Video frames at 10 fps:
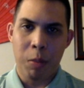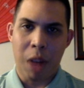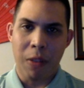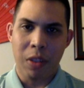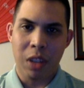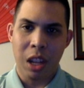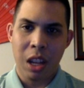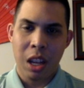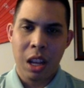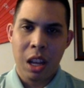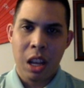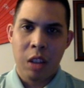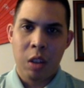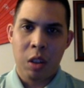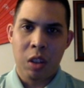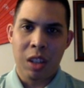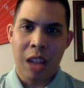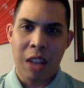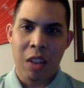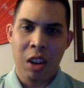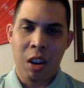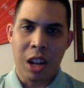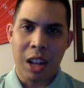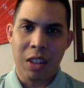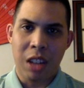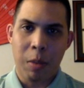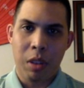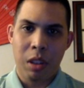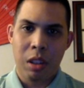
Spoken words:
prophecy. So the 6,000 year concept